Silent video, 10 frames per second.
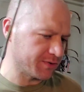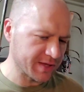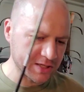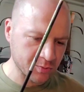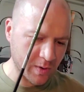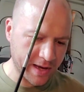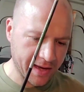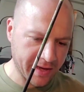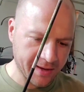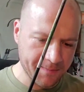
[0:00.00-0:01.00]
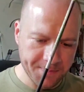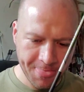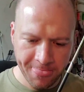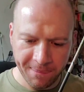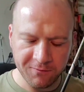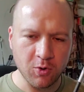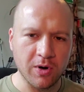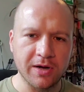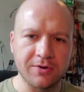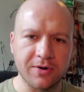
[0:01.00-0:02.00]
These weigh
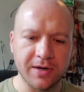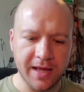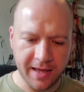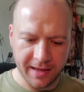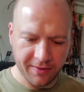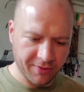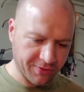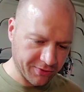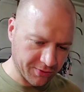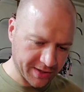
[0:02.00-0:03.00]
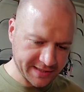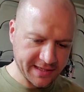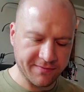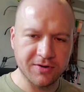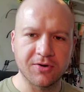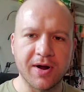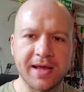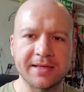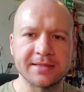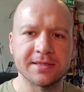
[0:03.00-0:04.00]
437
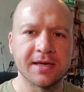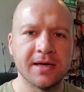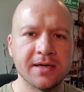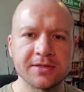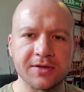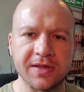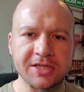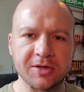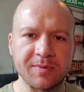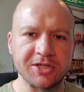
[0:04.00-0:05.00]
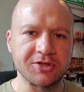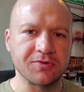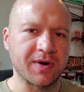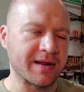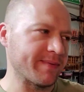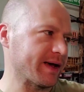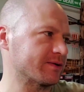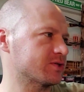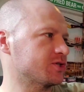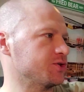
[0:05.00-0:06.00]
grains, so they should be shooting right
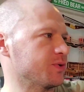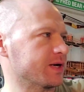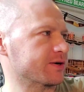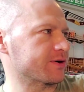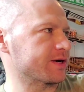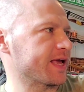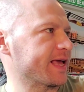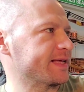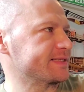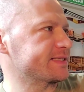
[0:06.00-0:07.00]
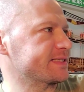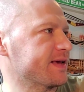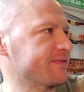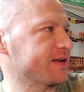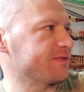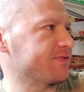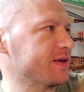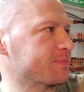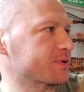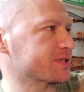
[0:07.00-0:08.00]
about 270
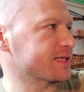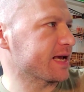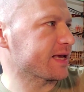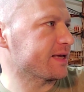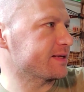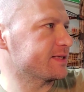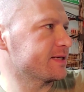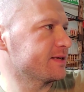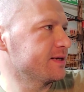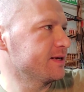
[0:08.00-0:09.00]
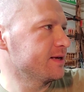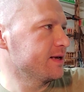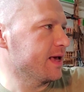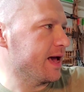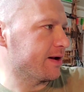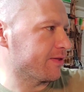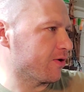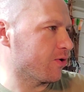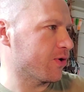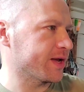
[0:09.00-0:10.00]
feet per second out of the
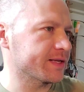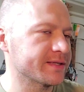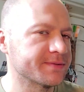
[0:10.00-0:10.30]
Hoyt.